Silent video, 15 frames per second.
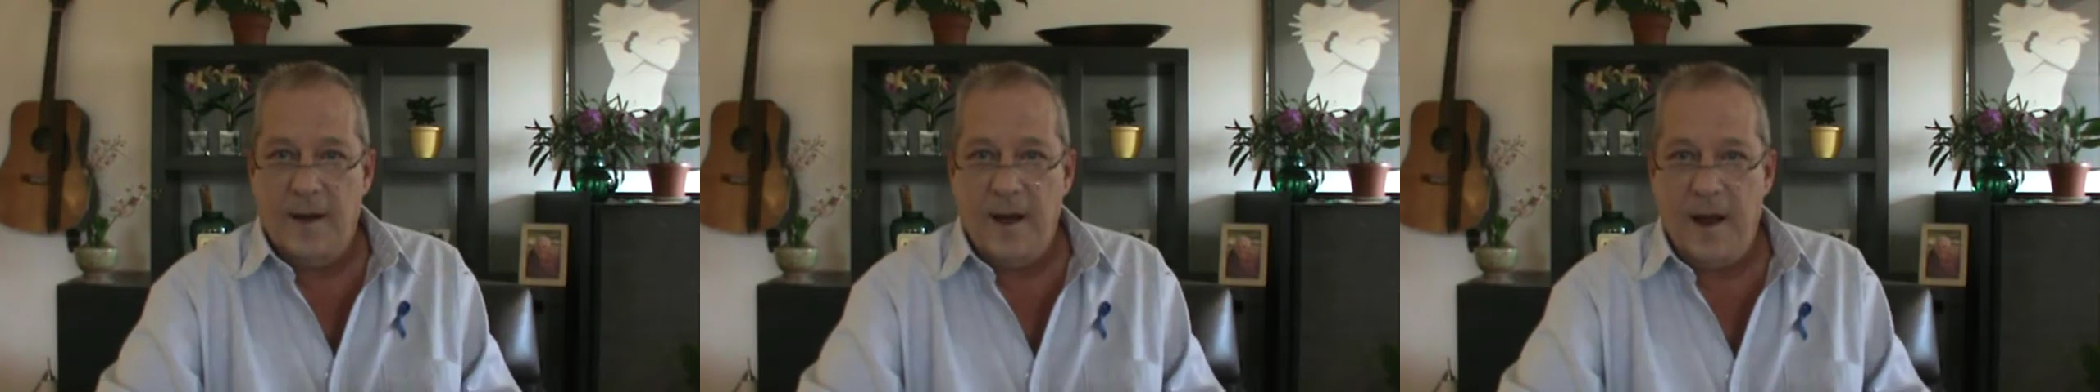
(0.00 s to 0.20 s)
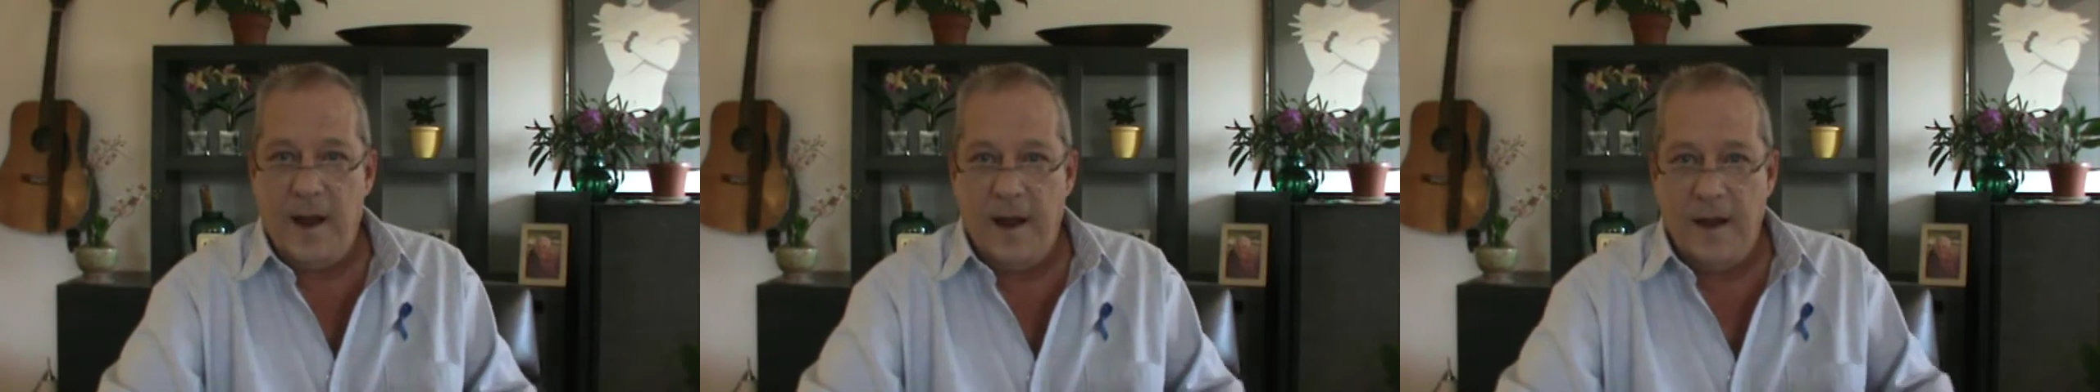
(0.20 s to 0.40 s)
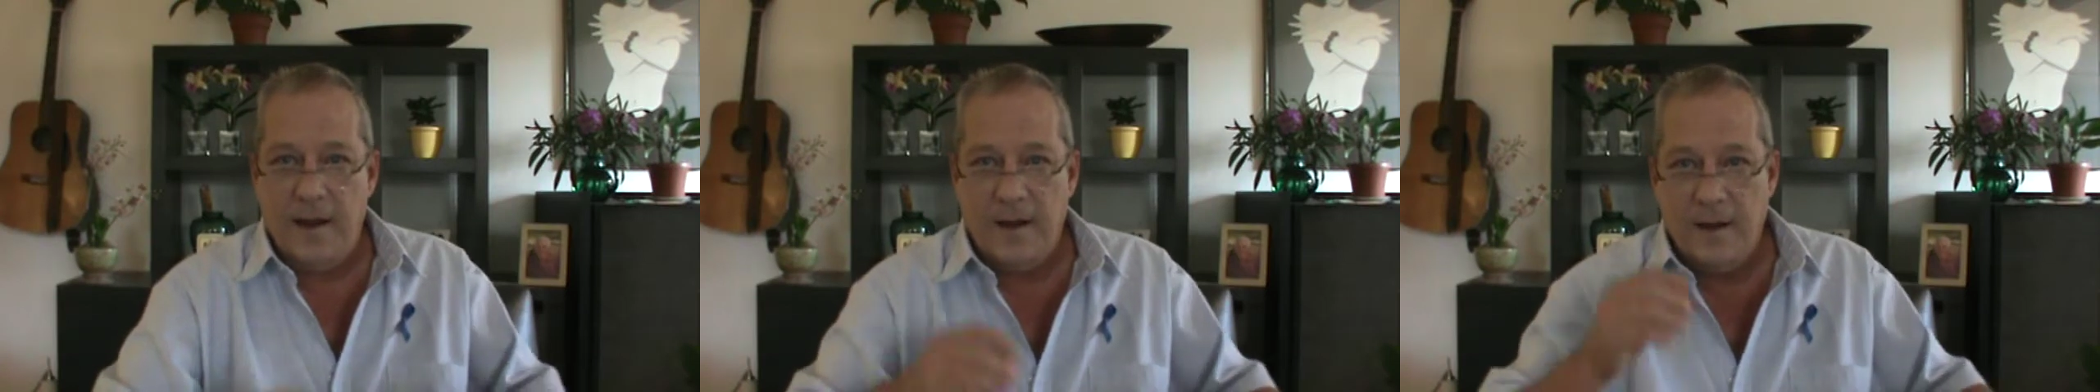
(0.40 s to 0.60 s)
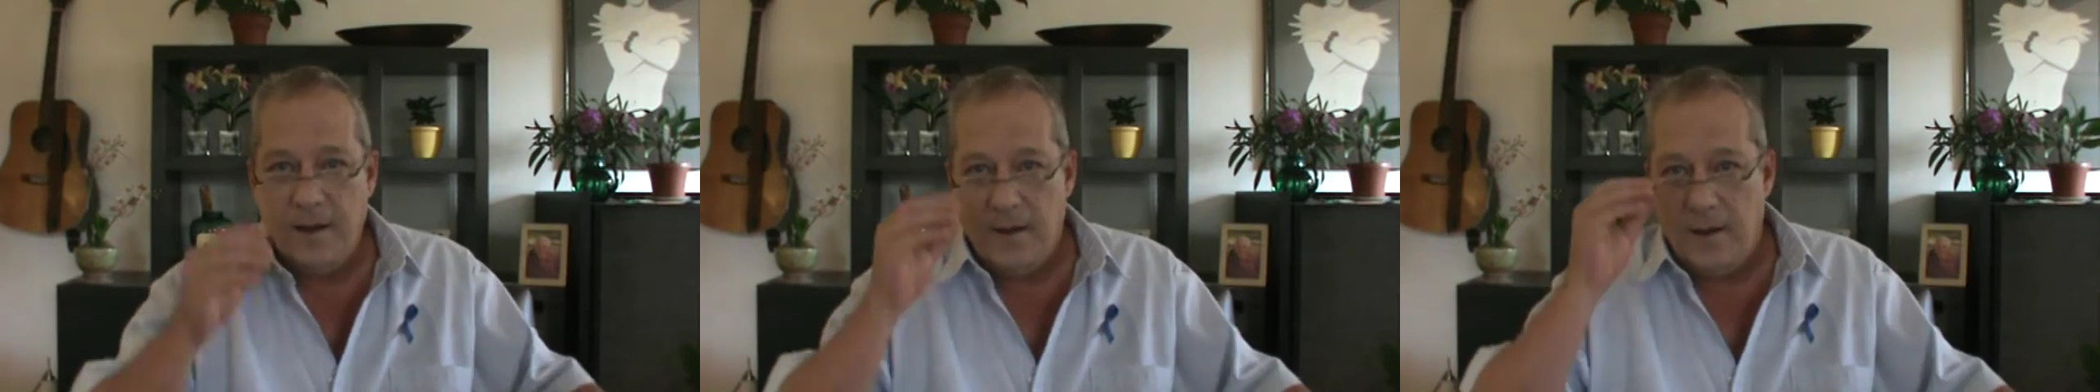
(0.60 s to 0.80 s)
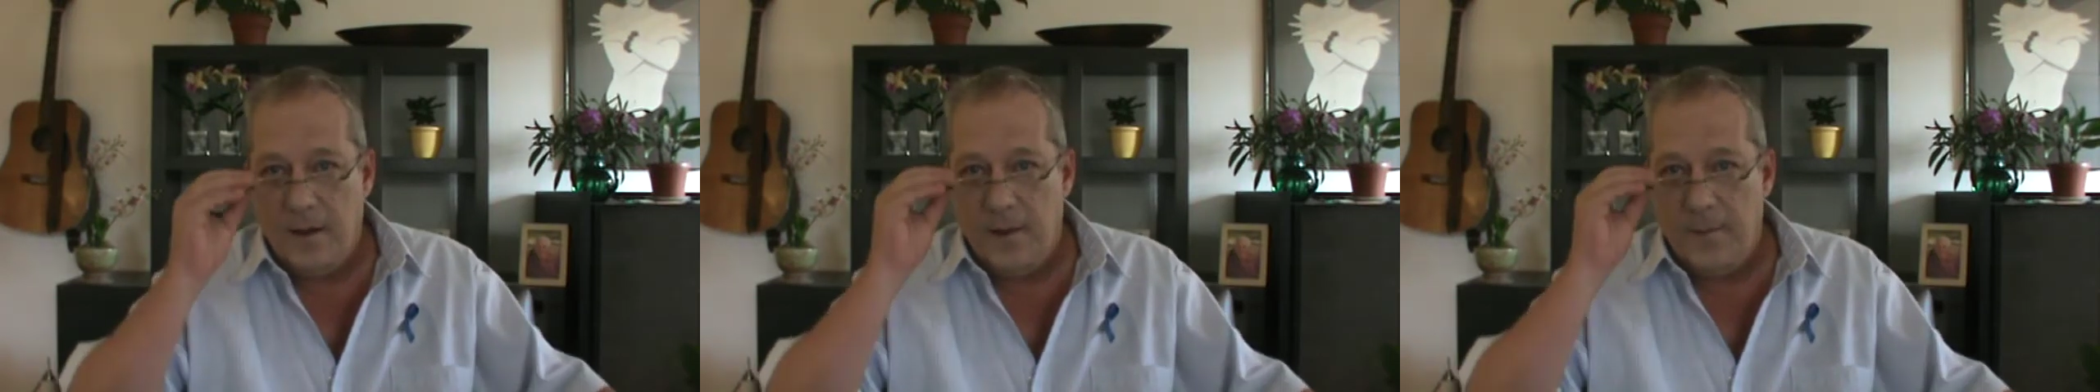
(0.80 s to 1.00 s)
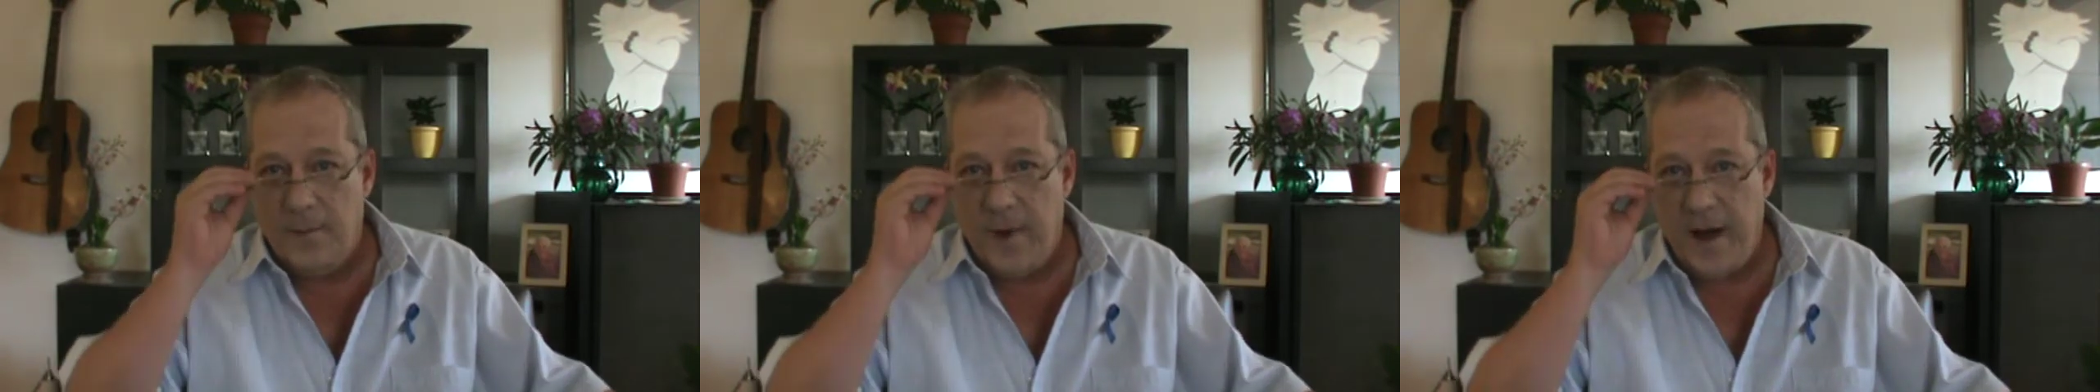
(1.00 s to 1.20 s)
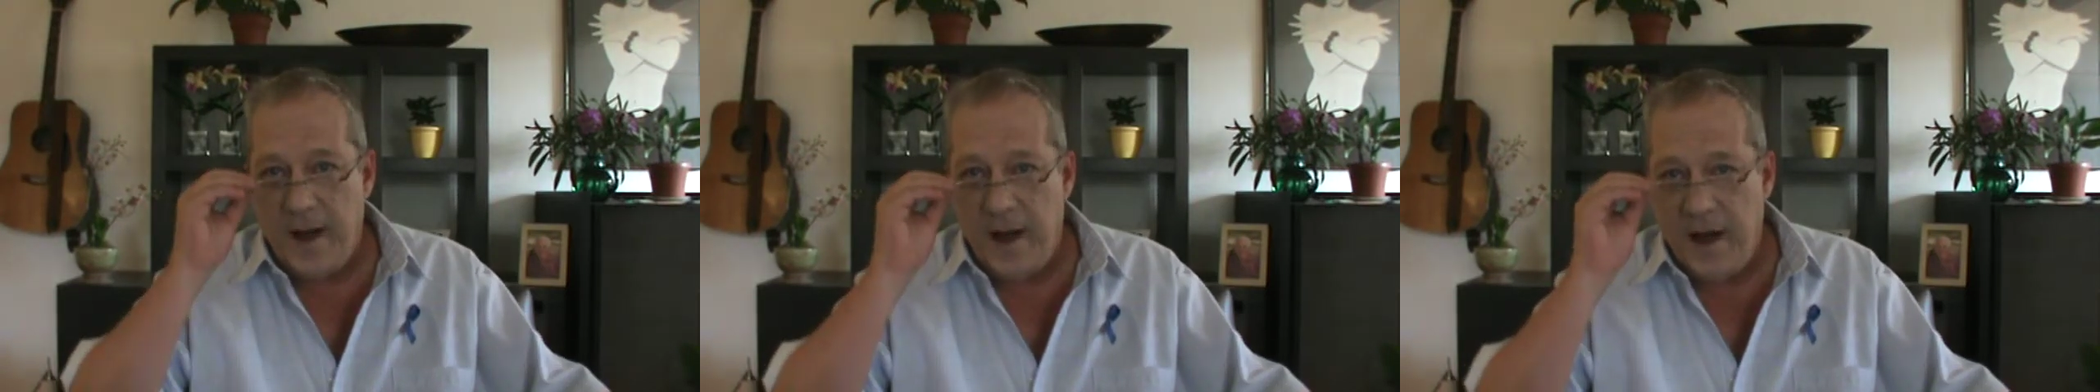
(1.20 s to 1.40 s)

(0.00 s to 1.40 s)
Hi, my